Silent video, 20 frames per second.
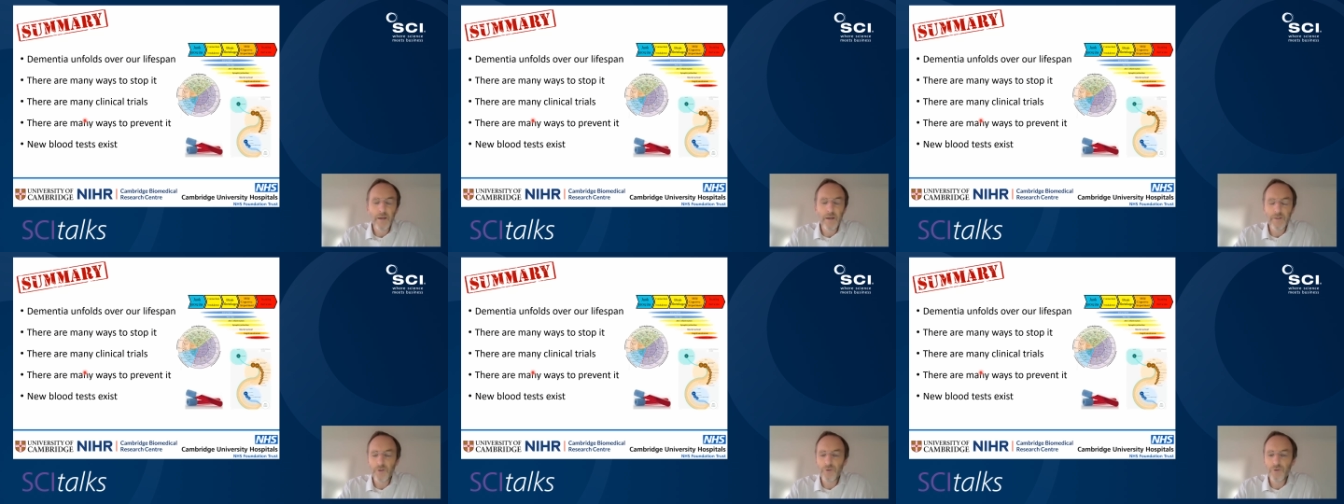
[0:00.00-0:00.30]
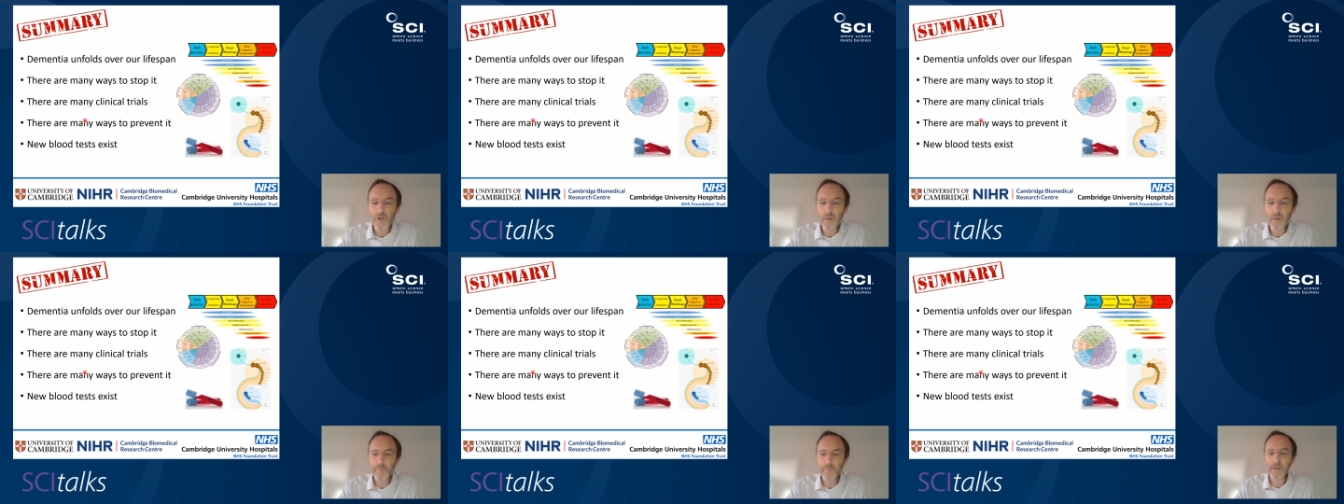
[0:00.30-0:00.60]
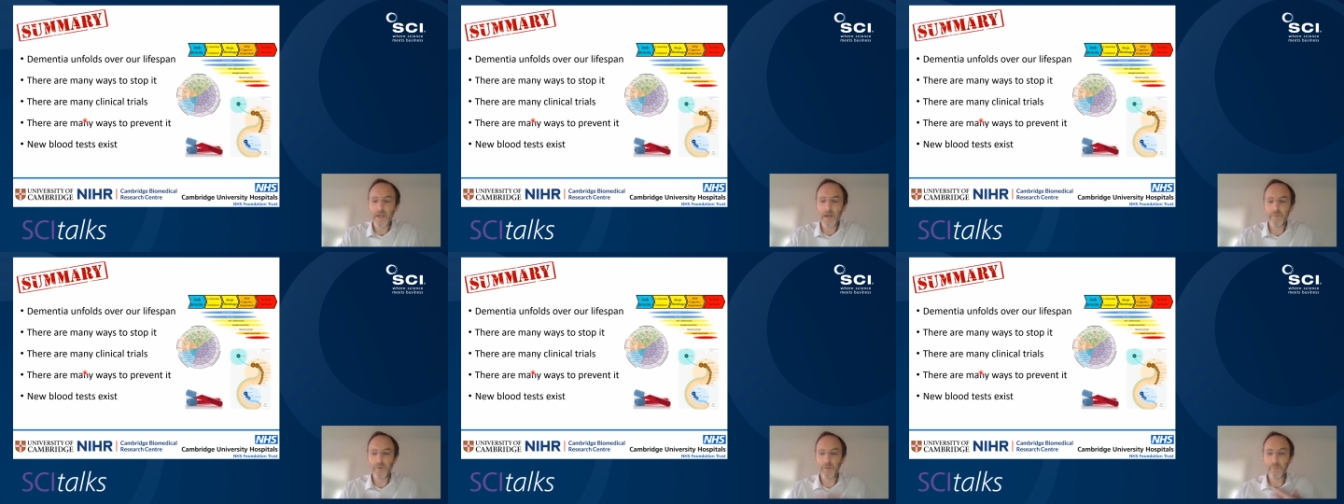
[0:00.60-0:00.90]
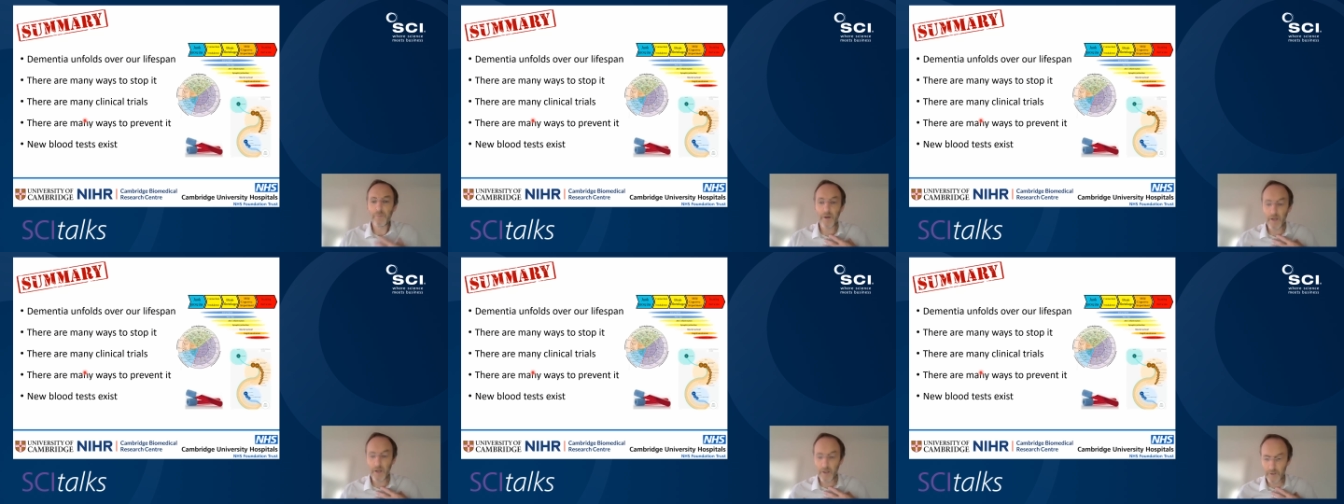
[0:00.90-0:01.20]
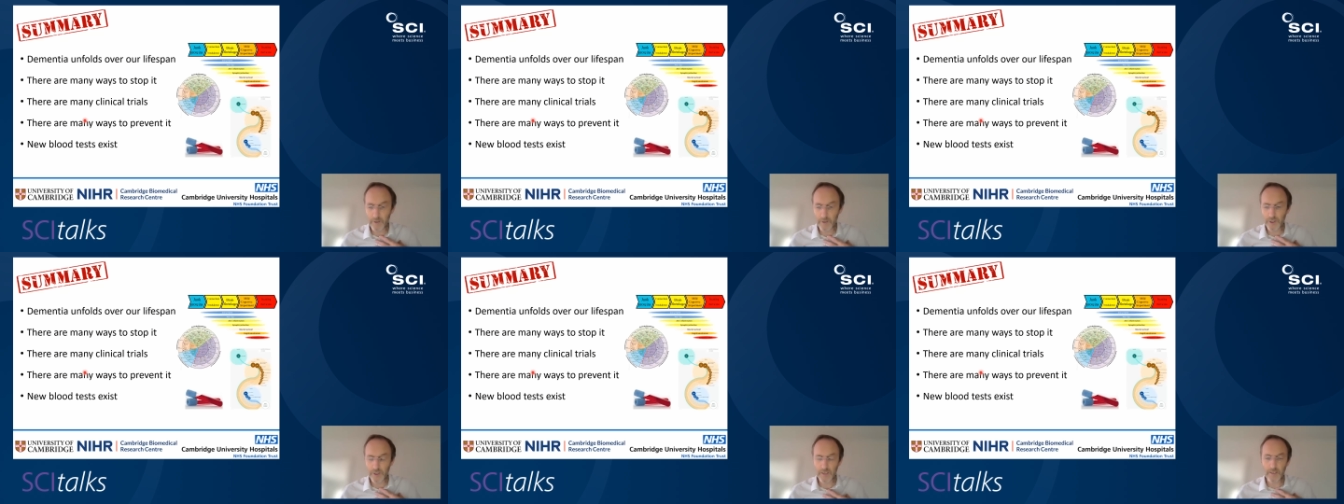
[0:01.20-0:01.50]
to try and pick up the
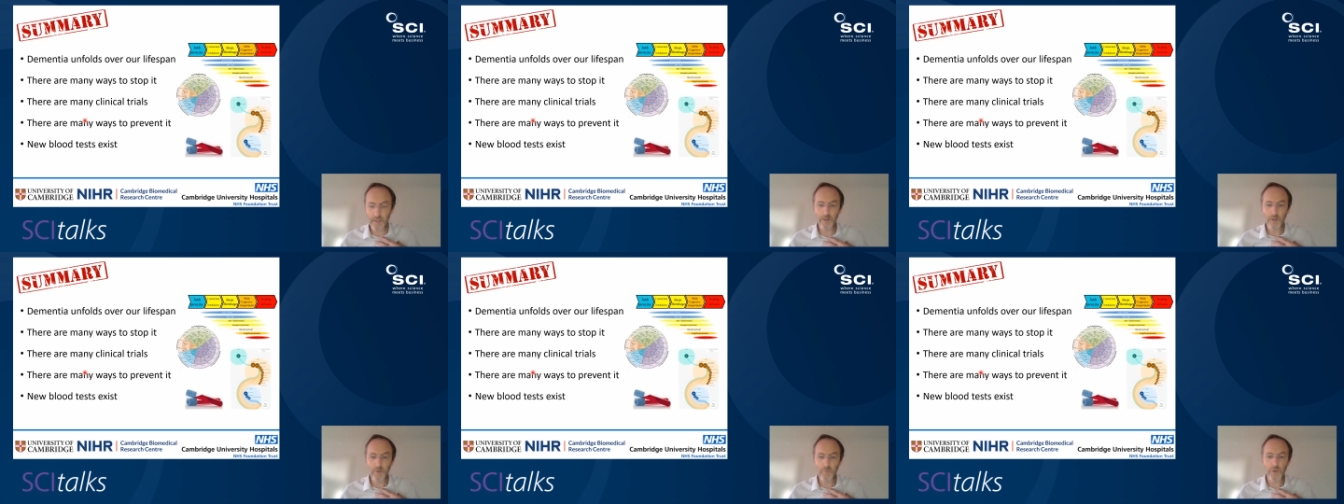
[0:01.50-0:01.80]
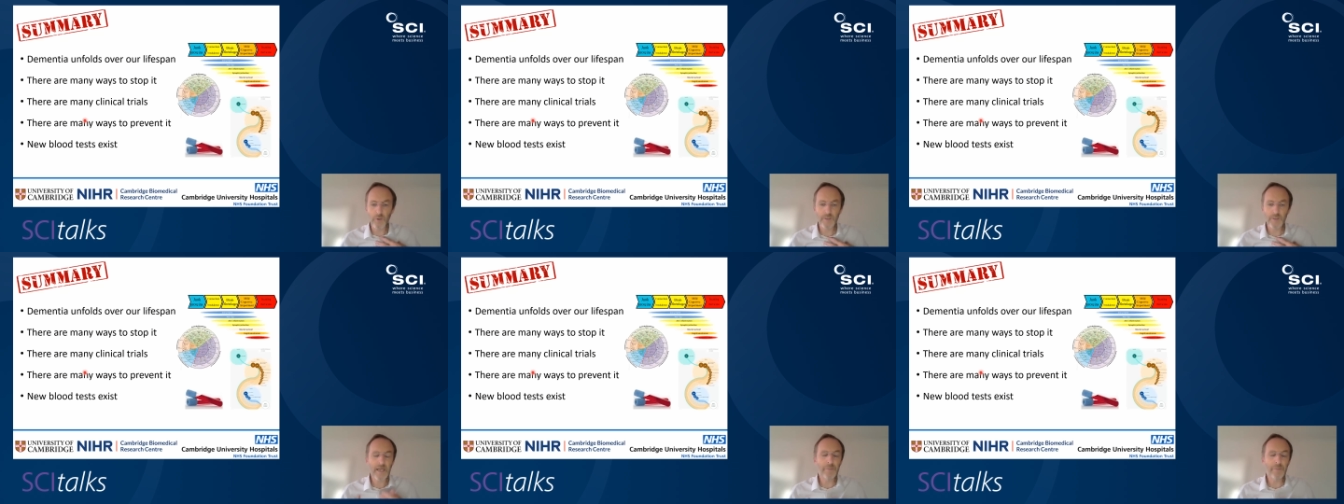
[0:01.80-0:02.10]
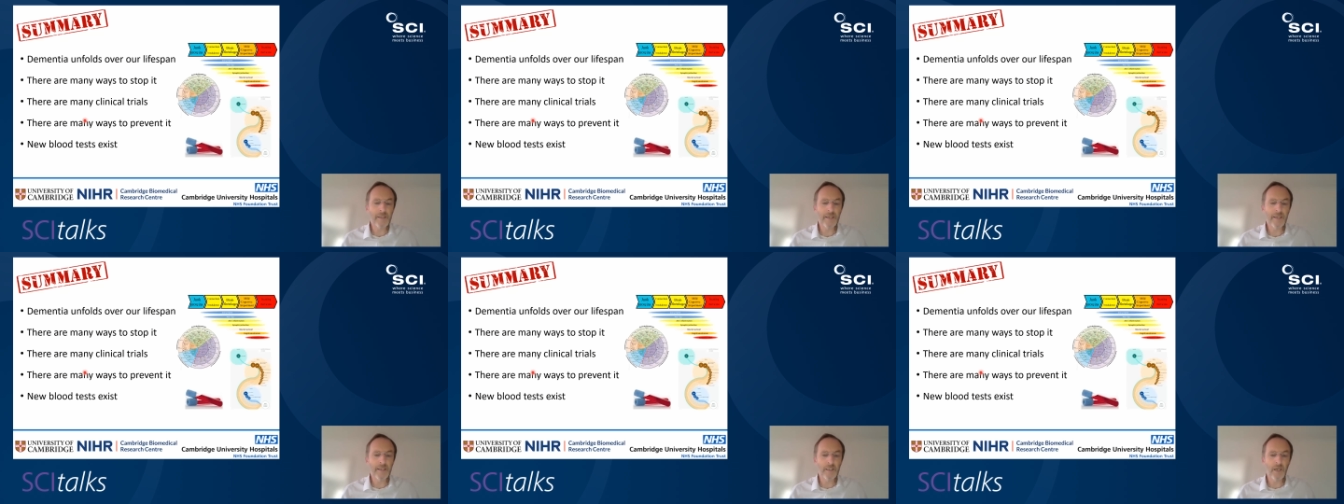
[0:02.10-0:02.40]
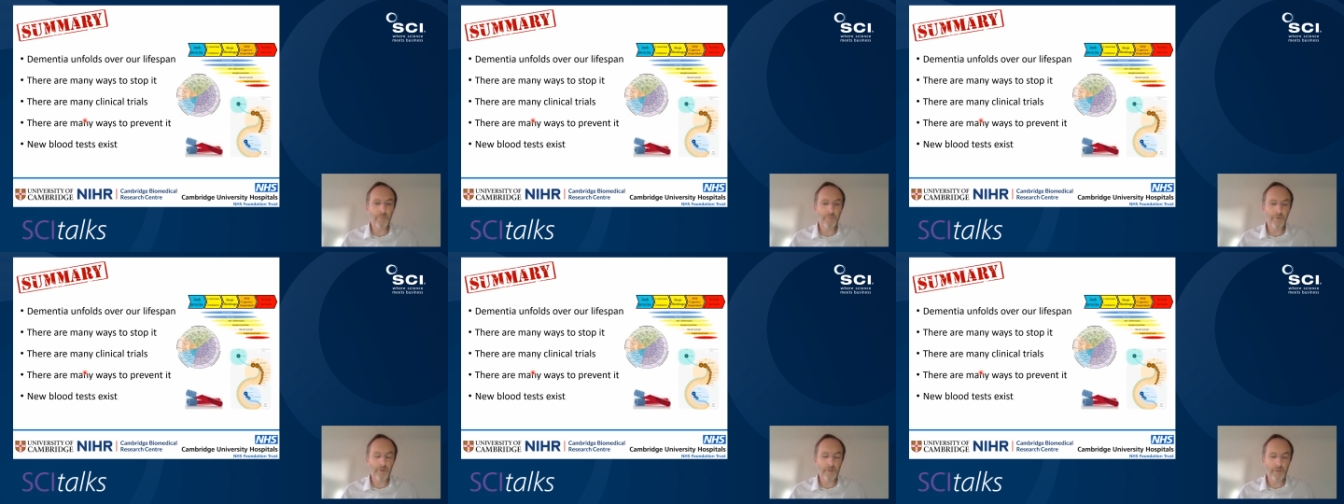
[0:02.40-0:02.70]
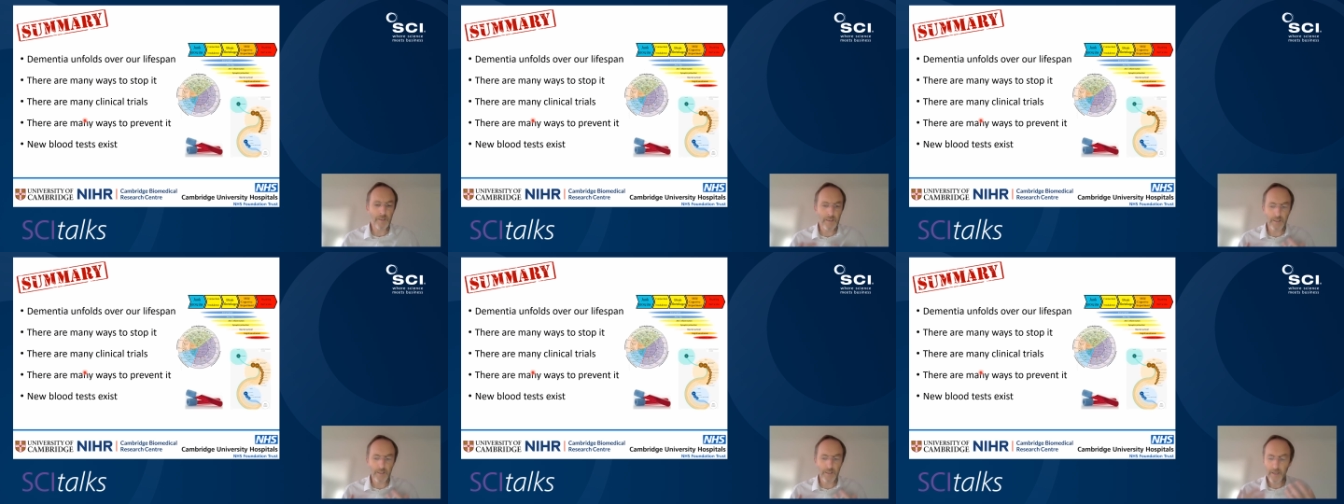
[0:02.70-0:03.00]
biology of what's happening in our
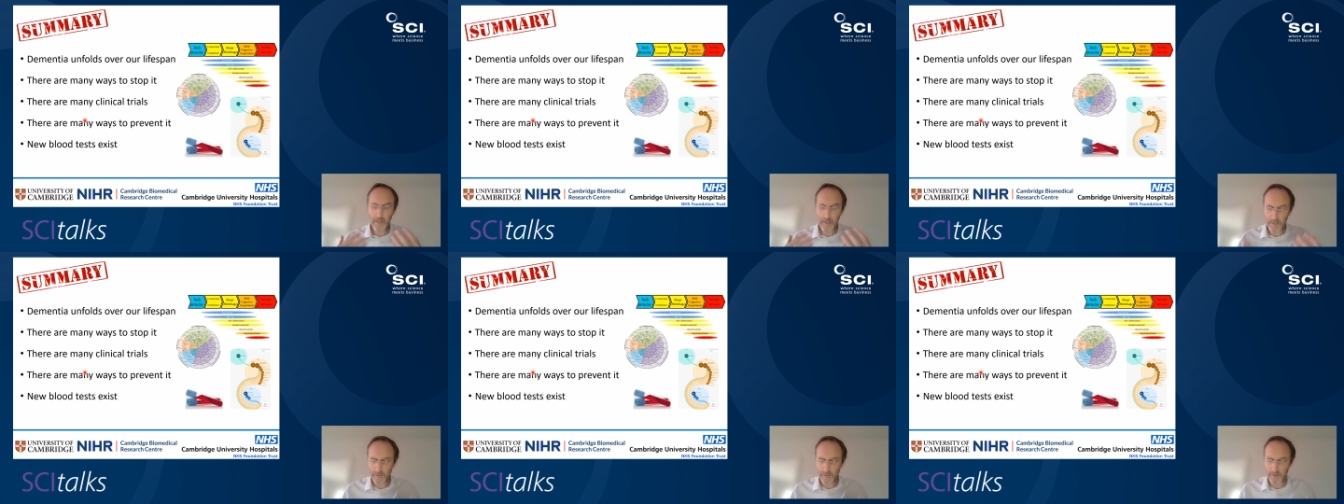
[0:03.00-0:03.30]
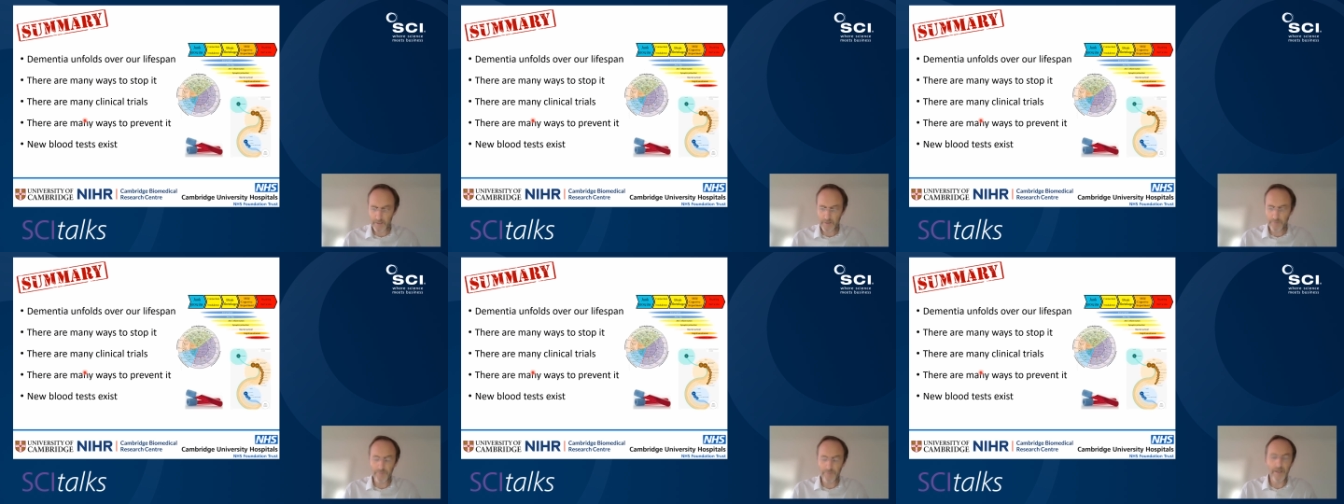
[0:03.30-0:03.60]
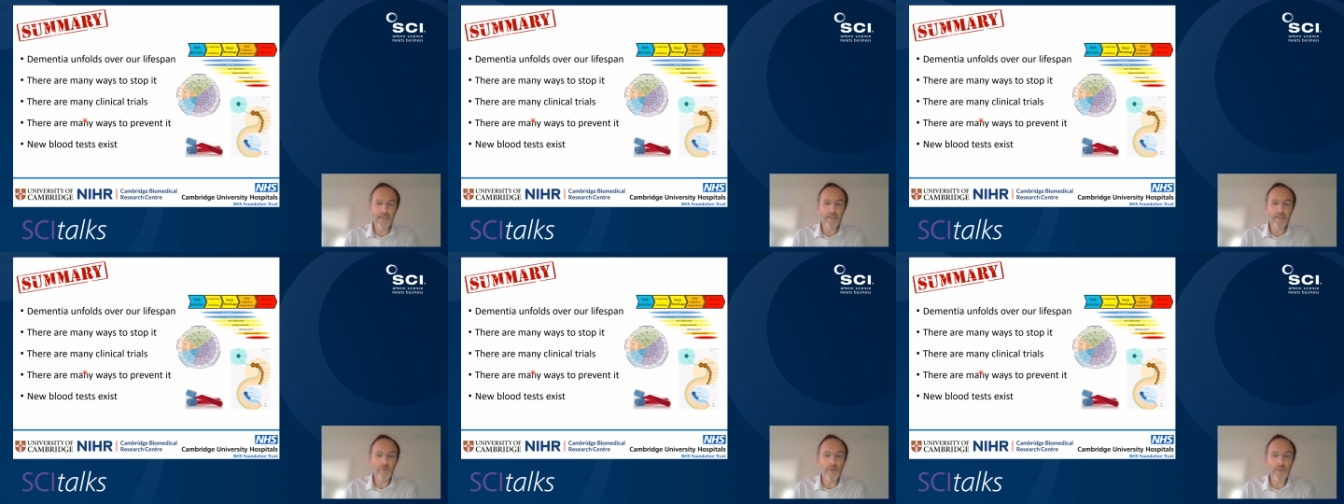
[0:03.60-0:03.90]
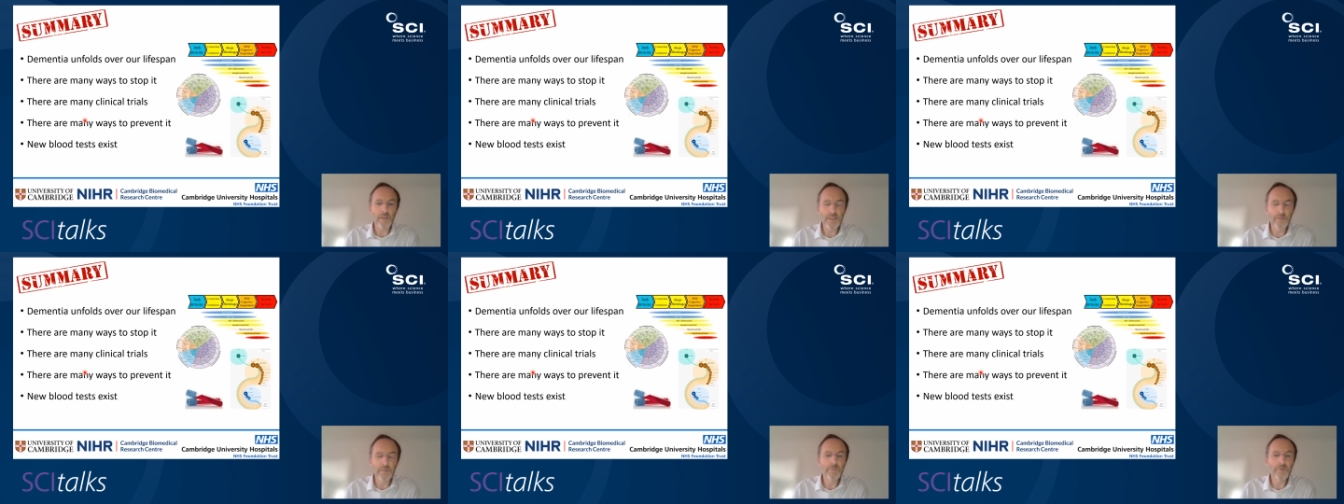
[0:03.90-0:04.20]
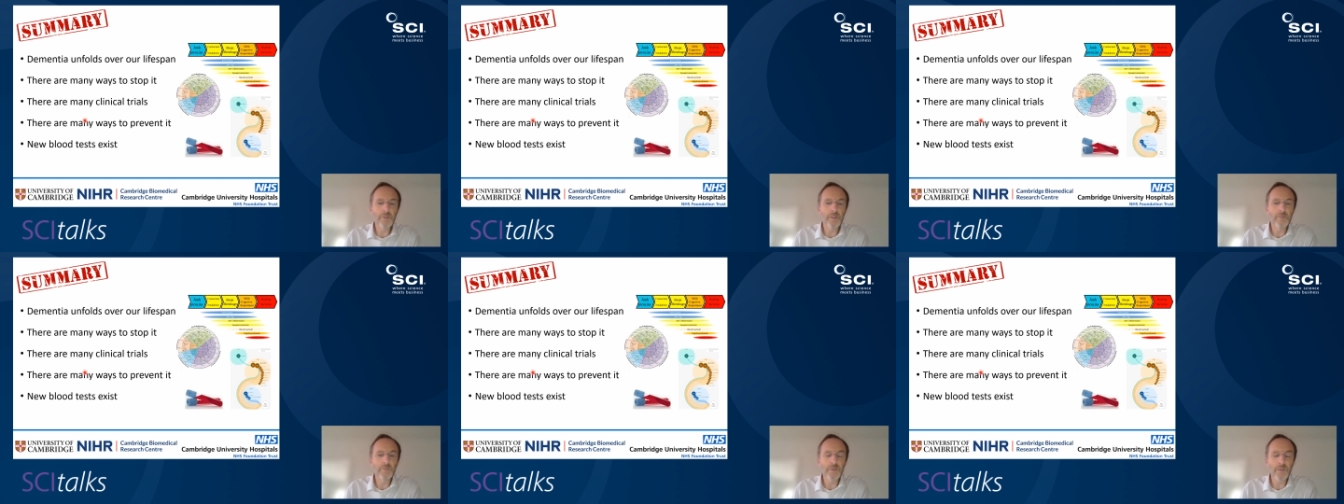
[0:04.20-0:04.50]
bodies, and does it relate to our
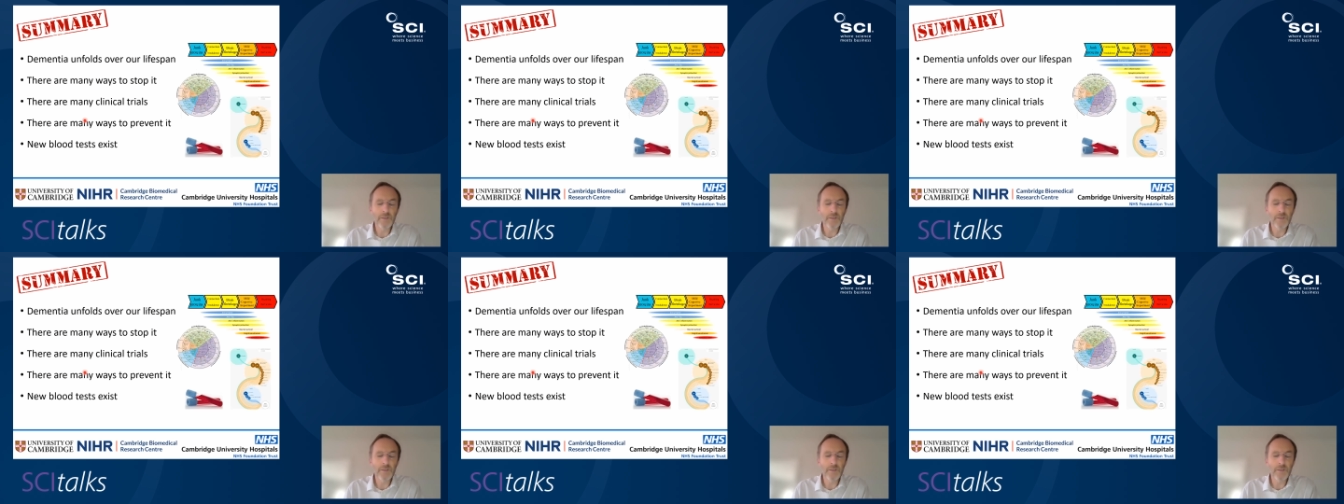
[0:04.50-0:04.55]
symptoms?